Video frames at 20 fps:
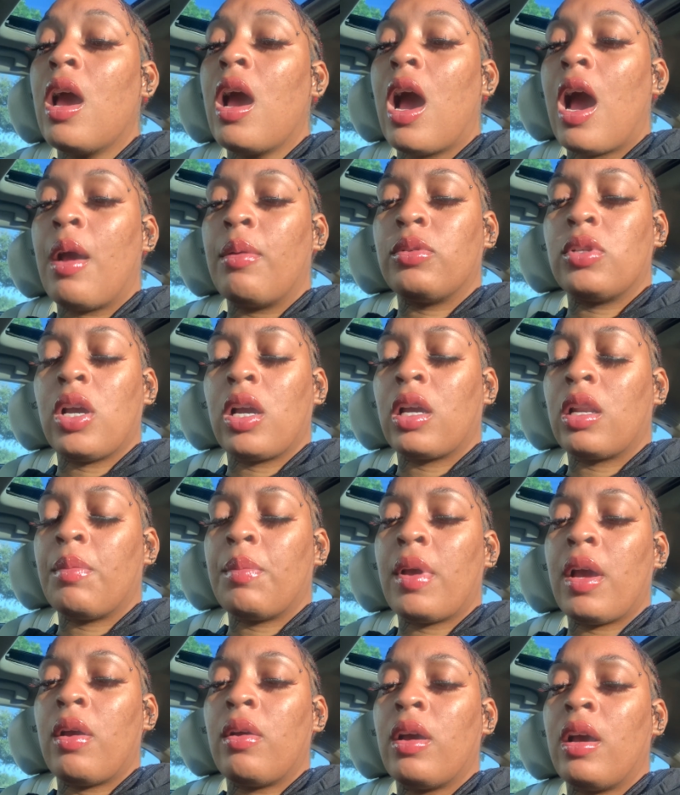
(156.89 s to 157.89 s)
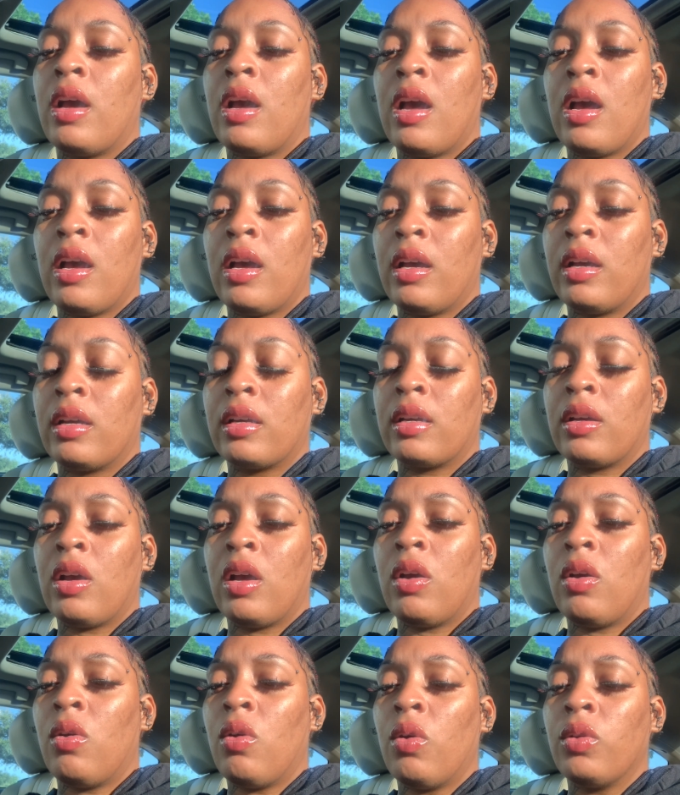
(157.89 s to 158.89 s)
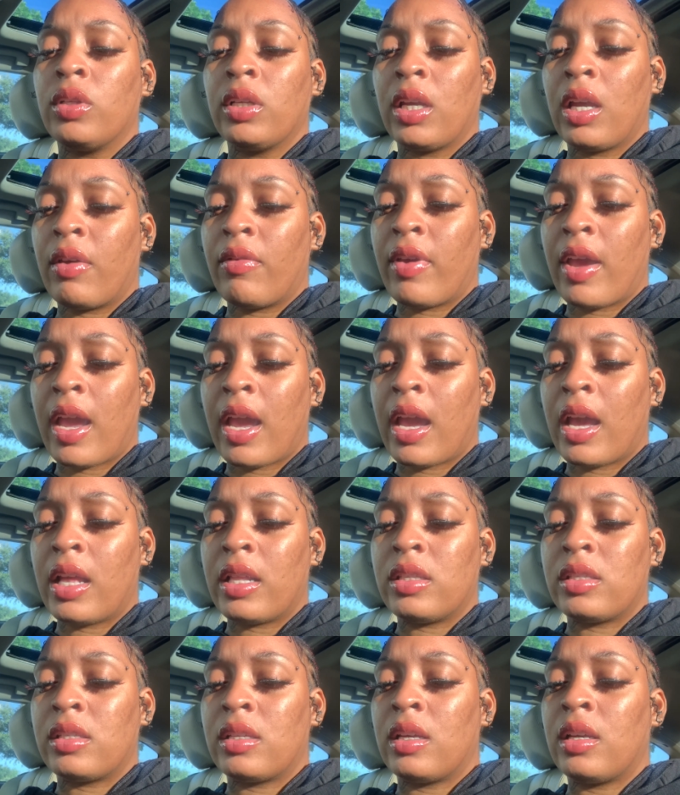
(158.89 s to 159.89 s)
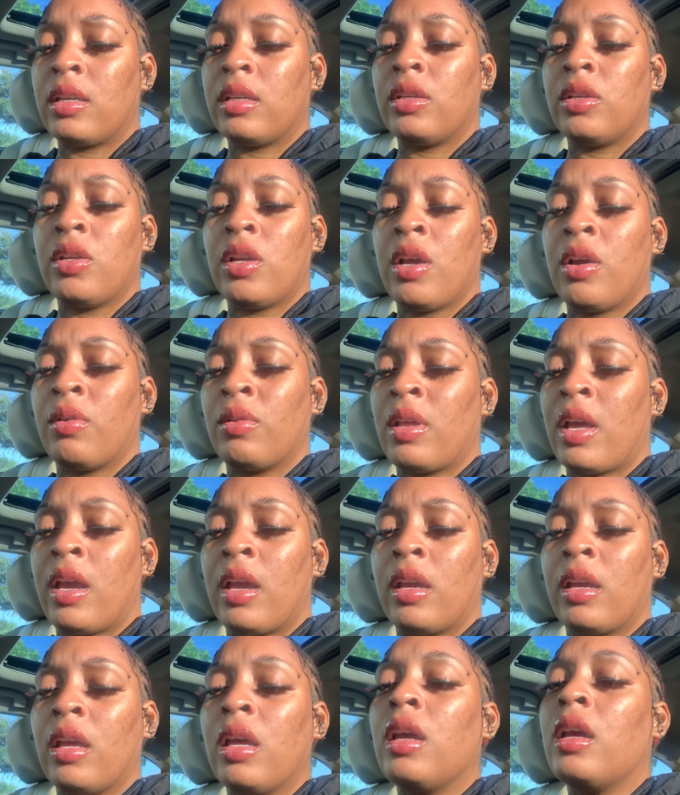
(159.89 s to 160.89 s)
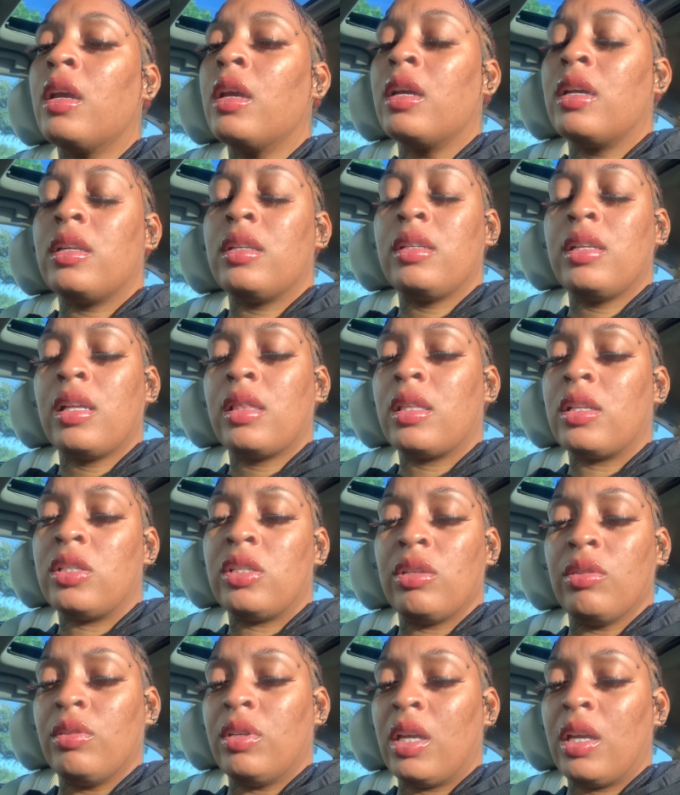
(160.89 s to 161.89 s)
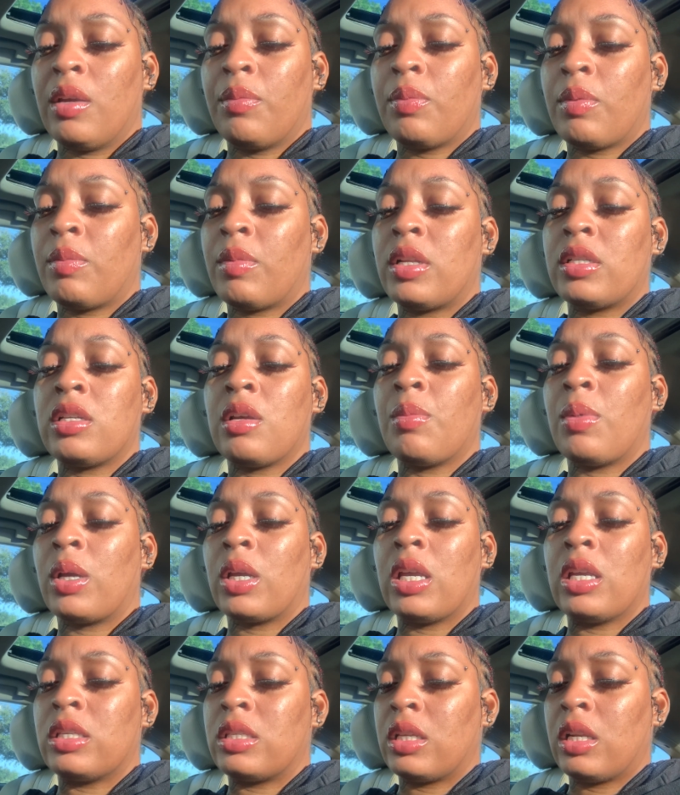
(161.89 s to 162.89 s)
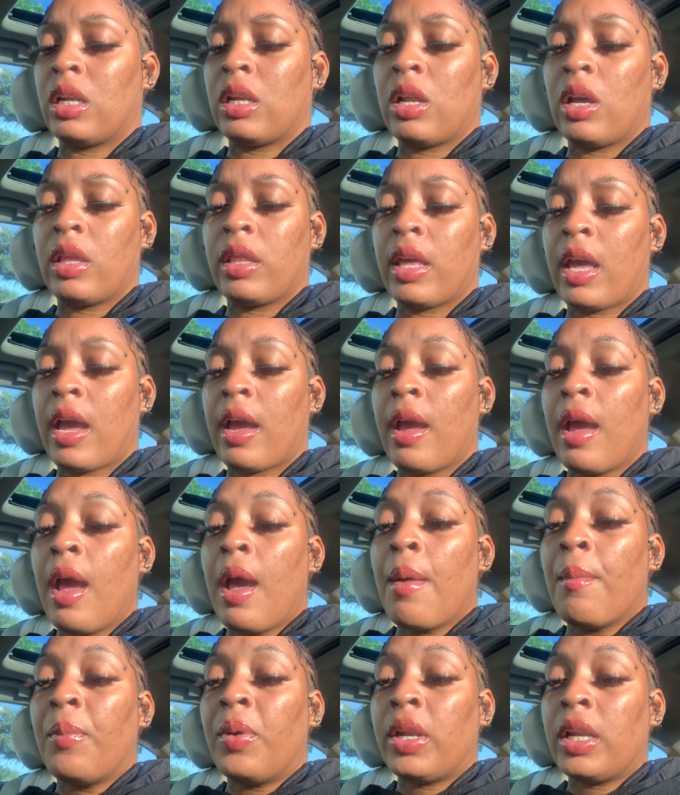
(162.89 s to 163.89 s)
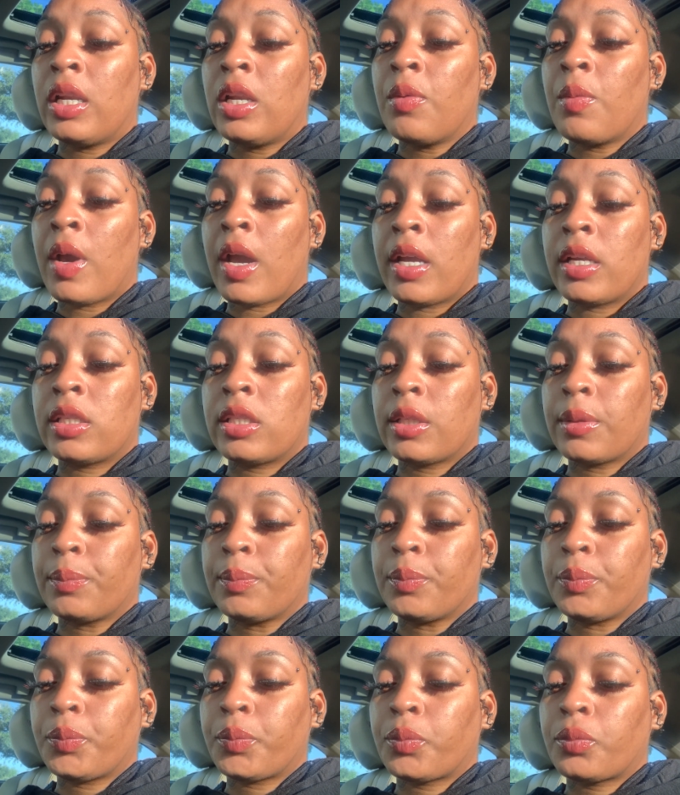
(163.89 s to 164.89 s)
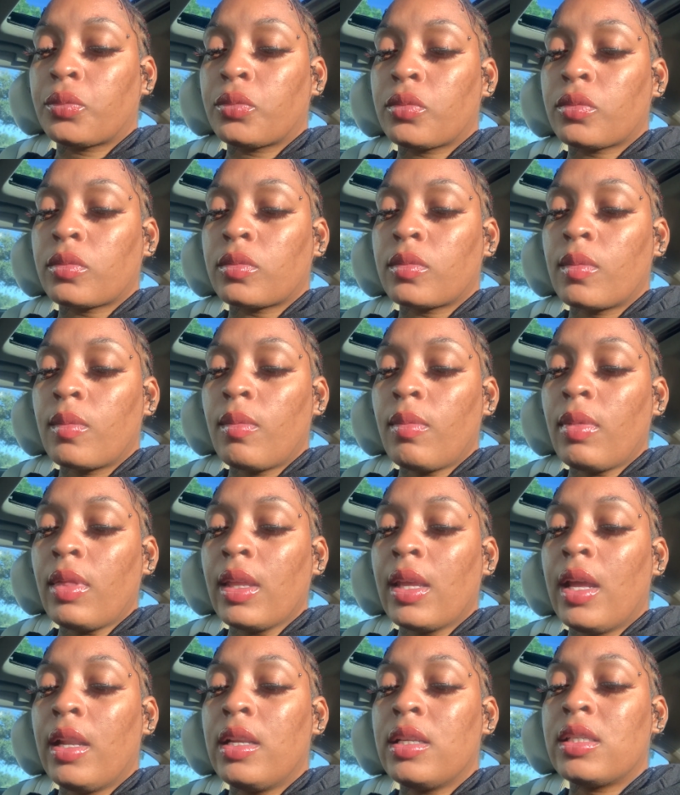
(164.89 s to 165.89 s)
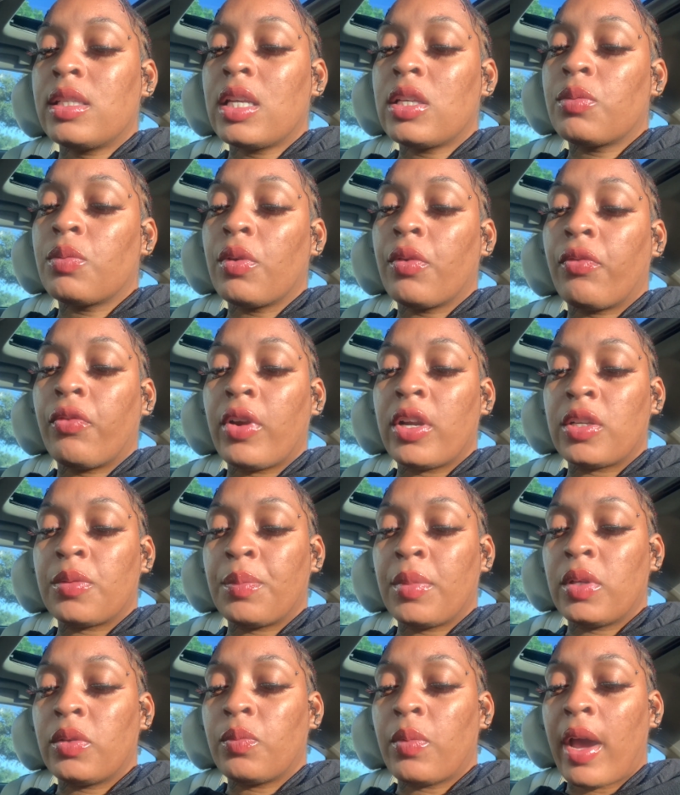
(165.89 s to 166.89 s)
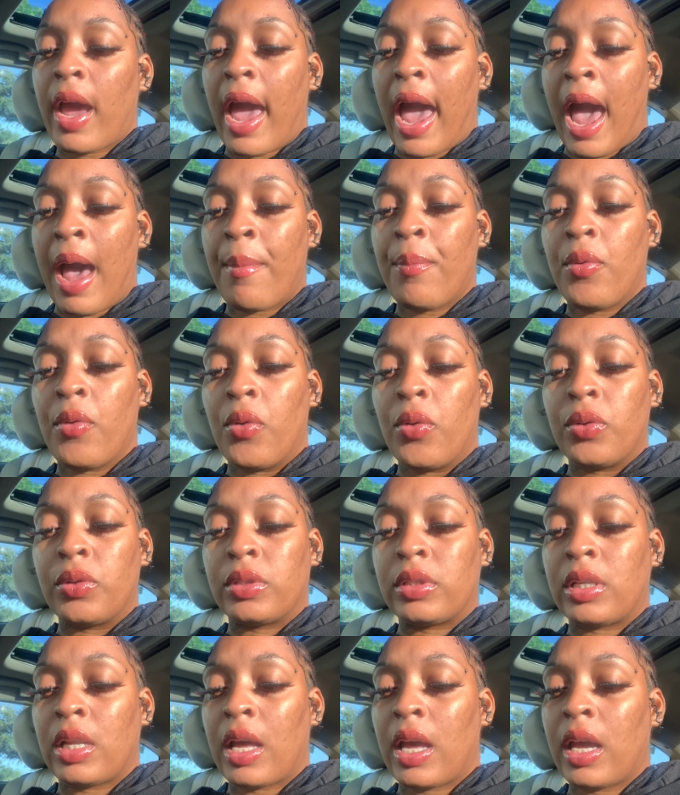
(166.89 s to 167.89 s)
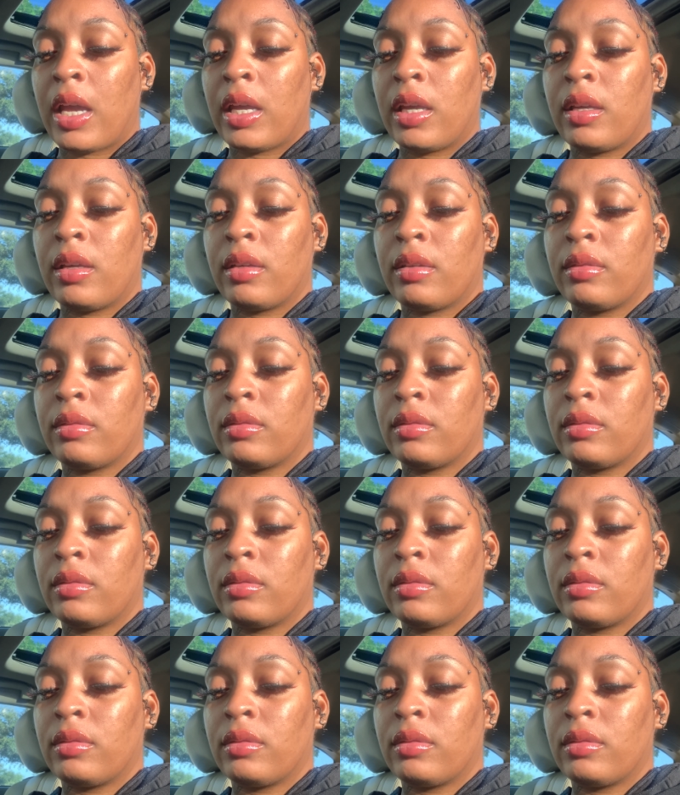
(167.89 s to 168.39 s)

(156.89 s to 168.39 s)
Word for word: I'm talking about a hug, a holding of hands, uh, you know, like nothing too deep. I'm not talking about kissing and all that. But anyways, and it says refresh me with apples. Like